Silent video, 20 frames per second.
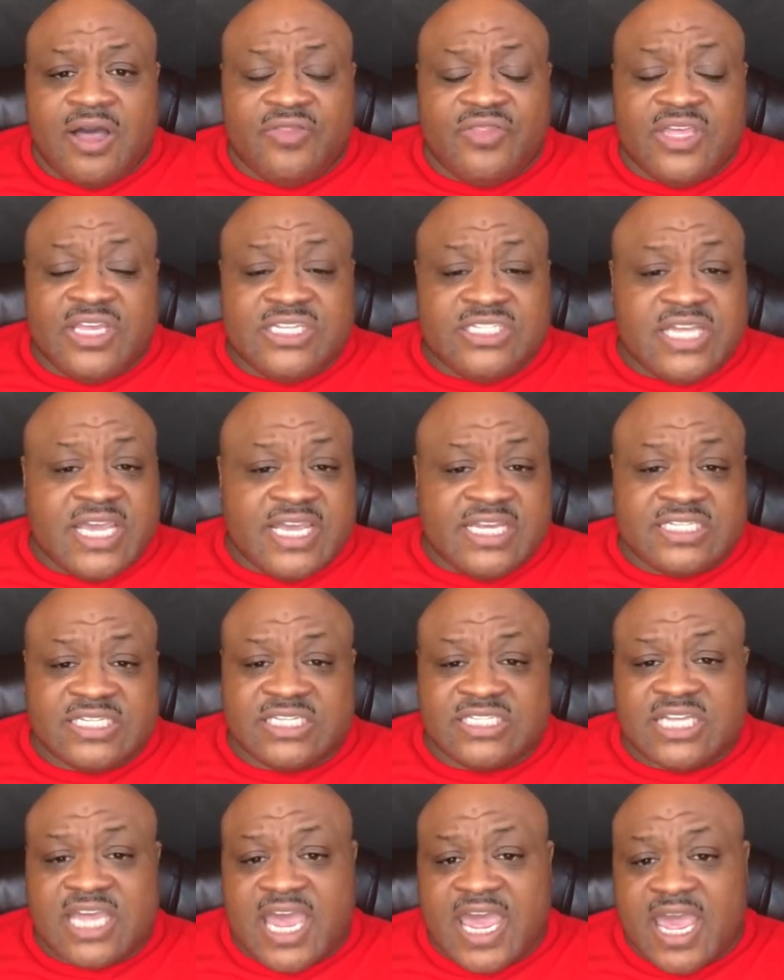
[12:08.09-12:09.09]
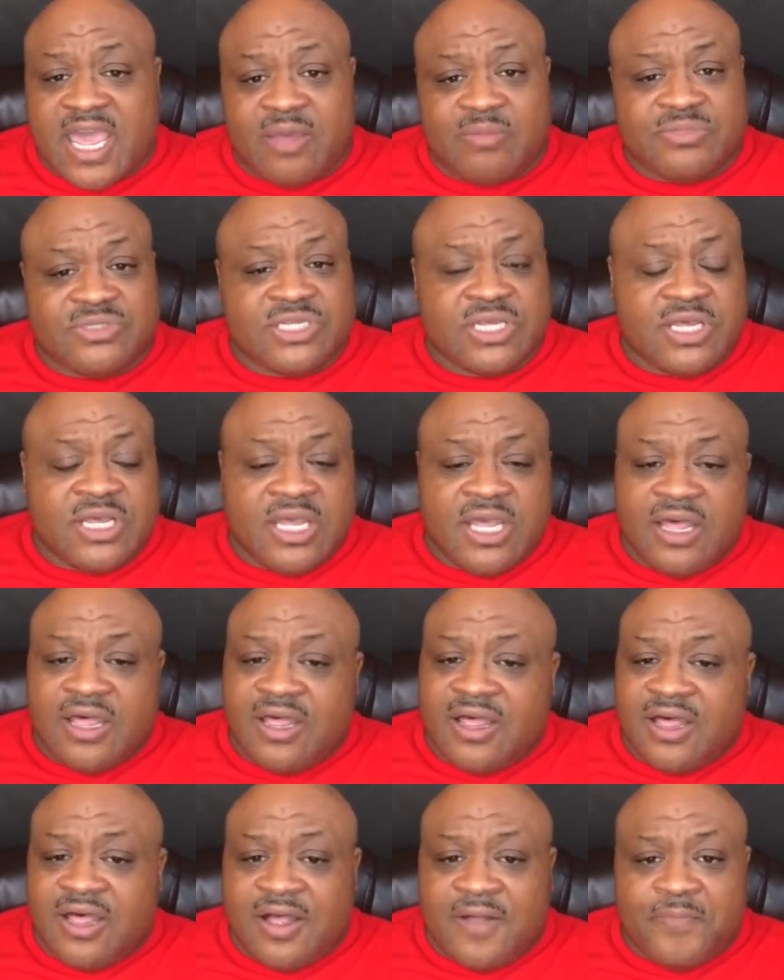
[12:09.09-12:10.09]
these days and times
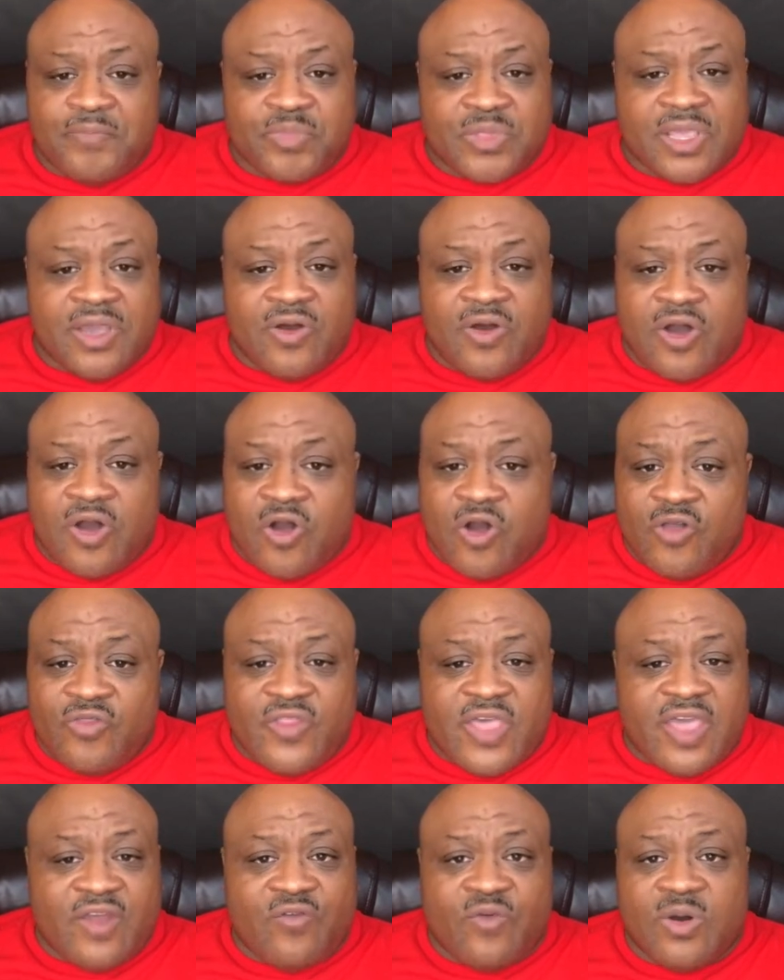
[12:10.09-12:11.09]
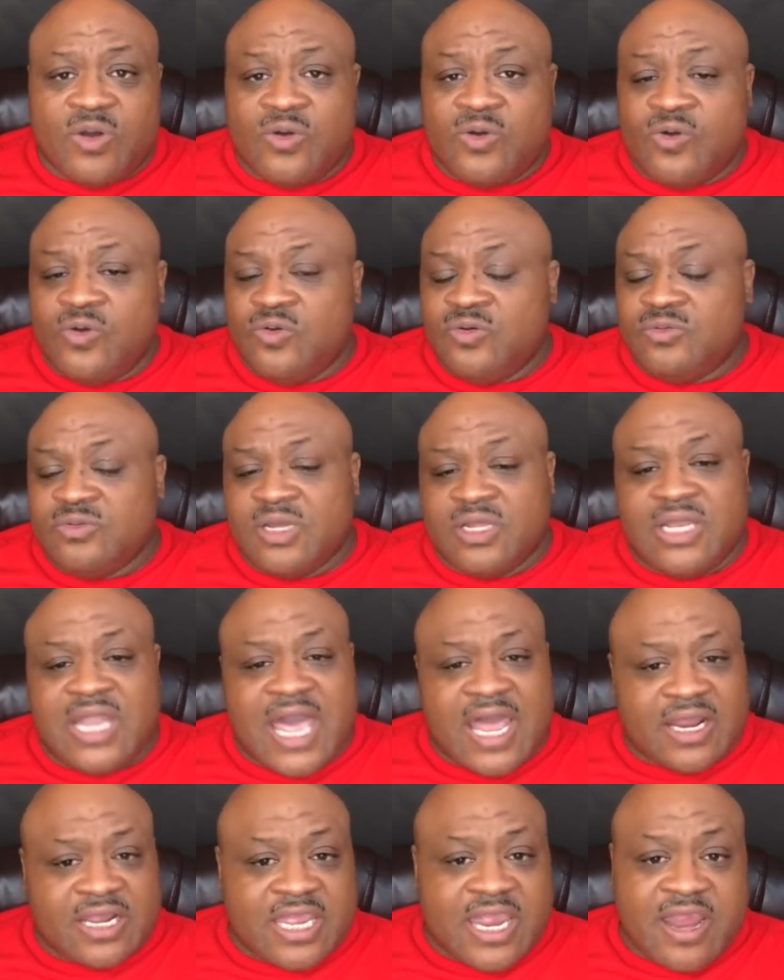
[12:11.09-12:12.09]
on that road, a
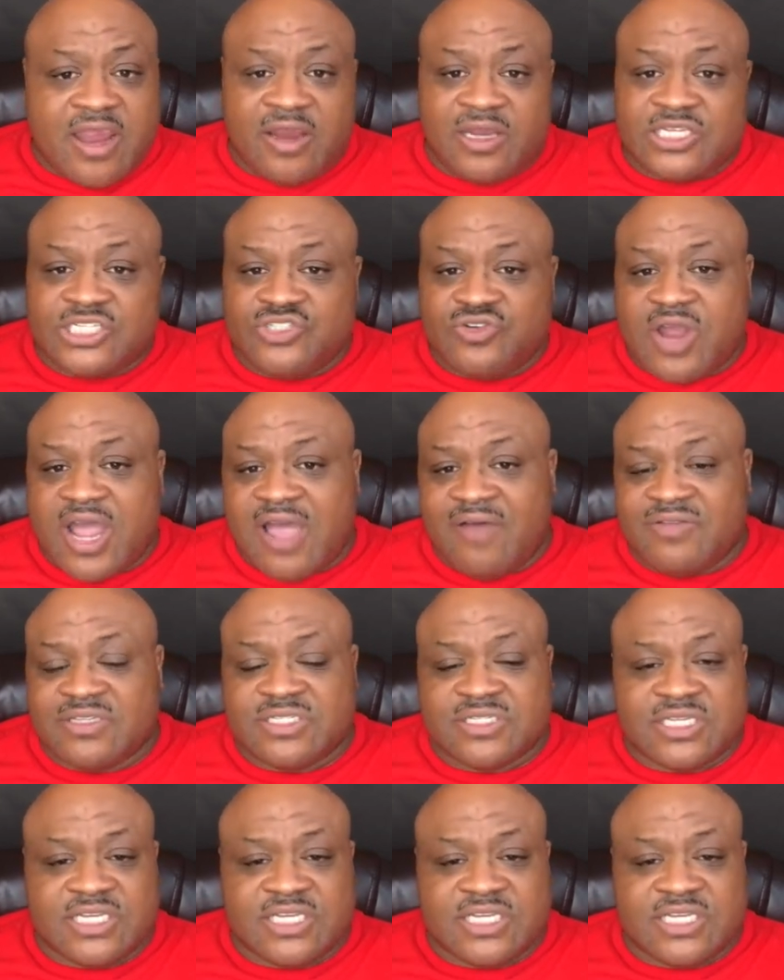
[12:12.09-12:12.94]
lot of careless drivers.